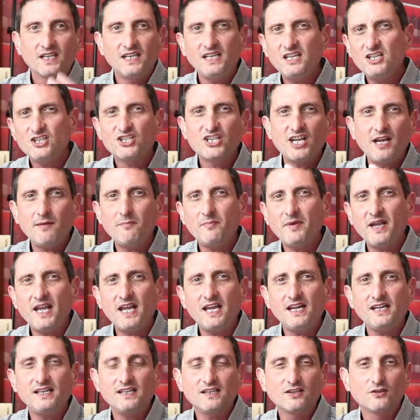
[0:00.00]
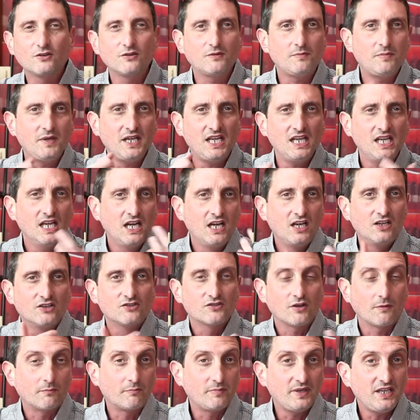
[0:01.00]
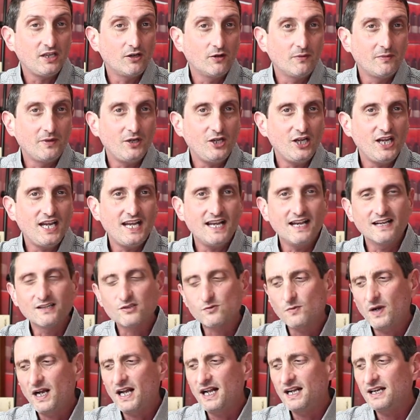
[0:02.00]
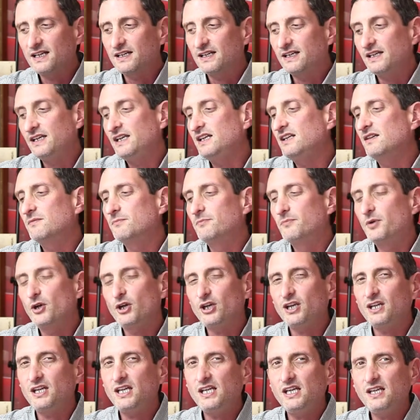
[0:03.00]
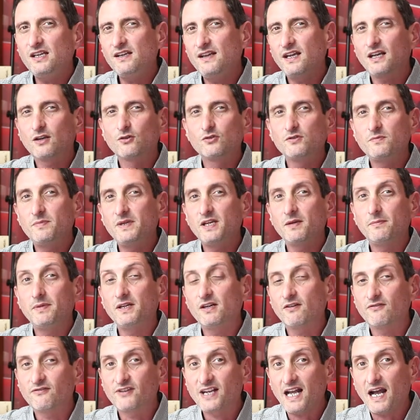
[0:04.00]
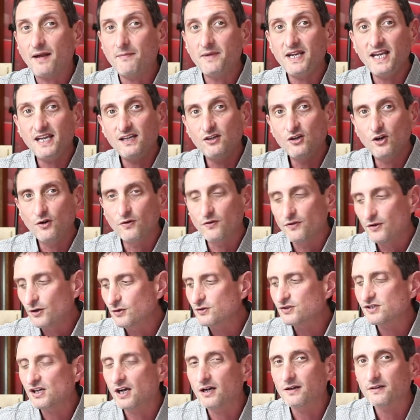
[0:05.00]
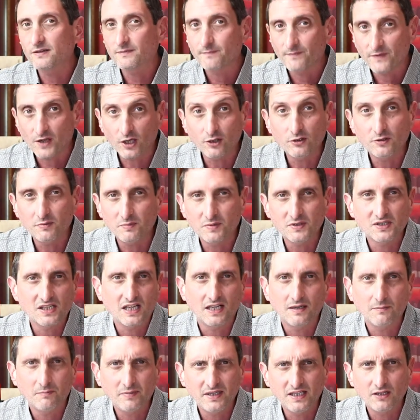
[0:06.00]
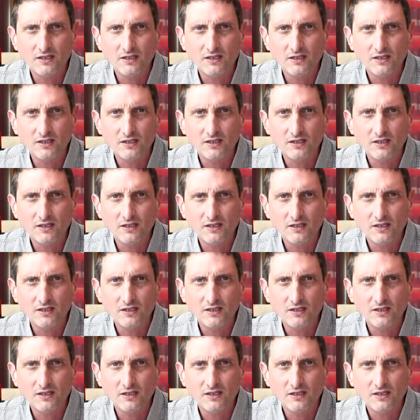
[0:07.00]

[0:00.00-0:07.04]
In Champagne, it could be some Pinot Meunier as well. In Burgundy, there could be a bit of Gamay. No, those are one hundred percent